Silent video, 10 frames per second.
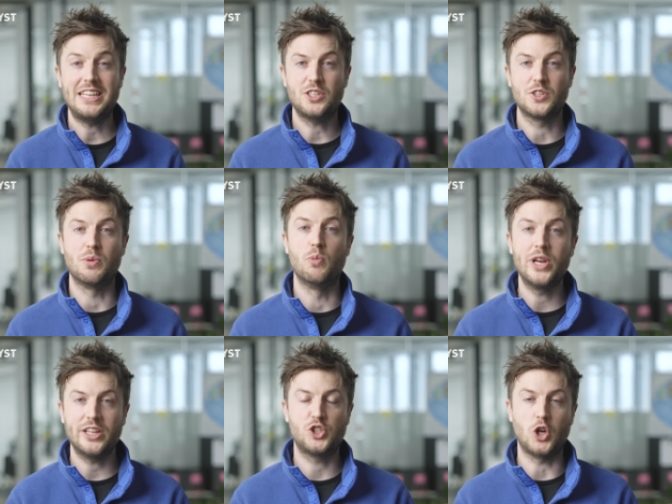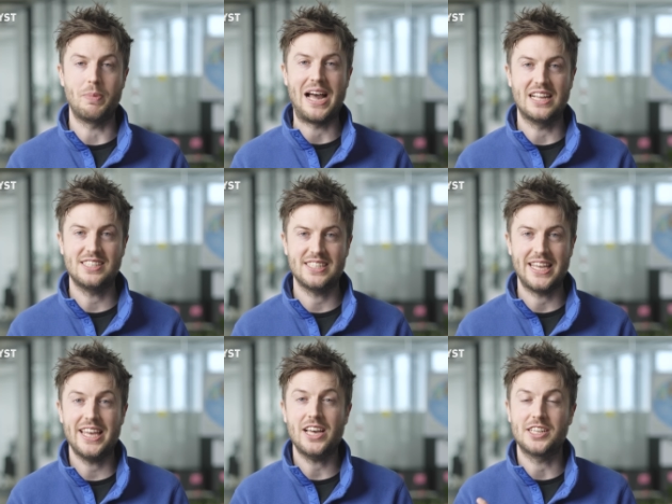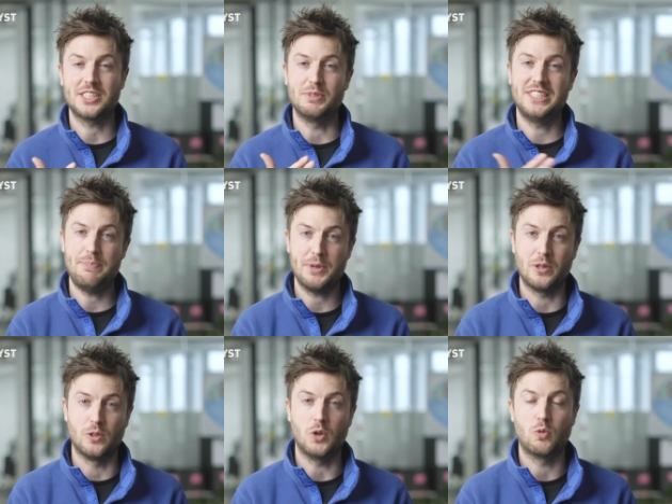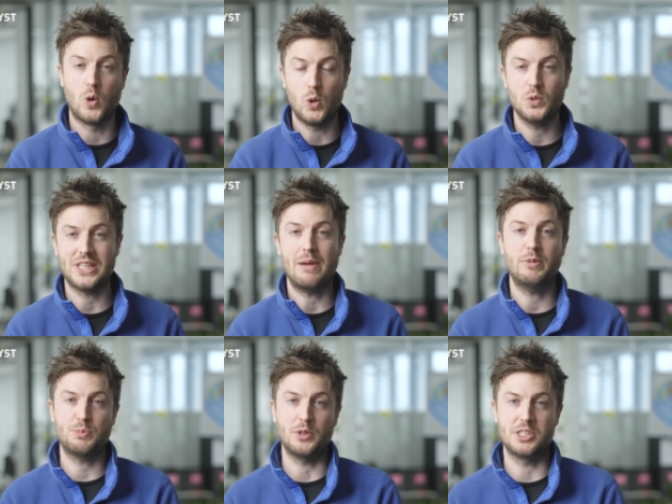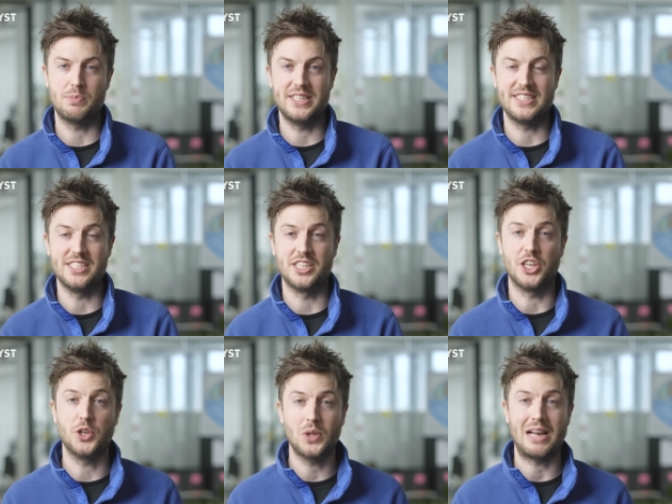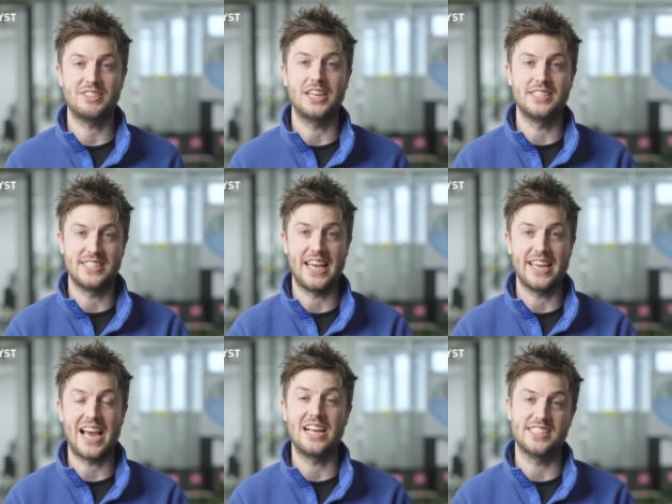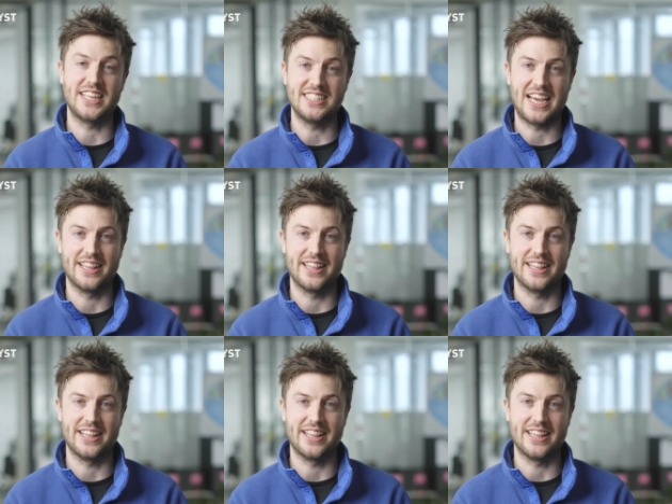Based on some real job ads, here are some typical roles and responsibilities that you'll have to undertake as a data